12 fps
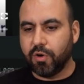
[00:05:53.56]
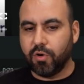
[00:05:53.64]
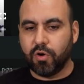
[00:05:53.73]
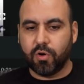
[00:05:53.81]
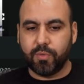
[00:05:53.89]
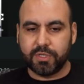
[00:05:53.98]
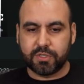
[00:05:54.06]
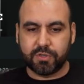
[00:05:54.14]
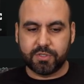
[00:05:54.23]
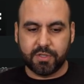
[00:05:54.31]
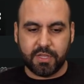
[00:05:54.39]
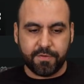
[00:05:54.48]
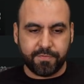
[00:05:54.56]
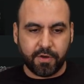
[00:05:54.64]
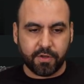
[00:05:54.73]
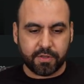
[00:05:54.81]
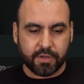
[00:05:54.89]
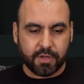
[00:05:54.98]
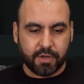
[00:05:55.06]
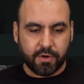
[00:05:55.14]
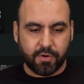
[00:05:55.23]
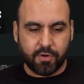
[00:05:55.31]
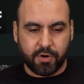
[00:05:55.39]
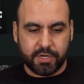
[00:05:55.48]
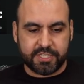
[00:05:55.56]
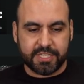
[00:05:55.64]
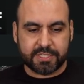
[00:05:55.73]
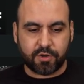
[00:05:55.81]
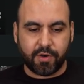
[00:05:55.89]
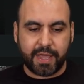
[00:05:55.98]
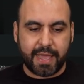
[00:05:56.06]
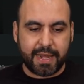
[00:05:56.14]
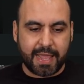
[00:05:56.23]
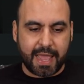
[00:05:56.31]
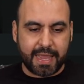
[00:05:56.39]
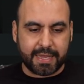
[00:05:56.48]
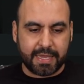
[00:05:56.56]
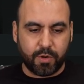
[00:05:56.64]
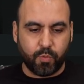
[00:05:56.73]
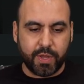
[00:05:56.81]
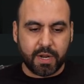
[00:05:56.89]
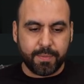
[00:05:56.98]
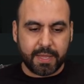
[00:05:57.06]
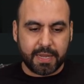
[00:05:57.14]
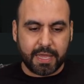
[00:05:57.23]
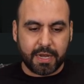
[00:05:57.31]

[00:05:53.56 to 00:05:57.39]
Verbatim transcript: or restore to default, or just go ahead and get rid of it,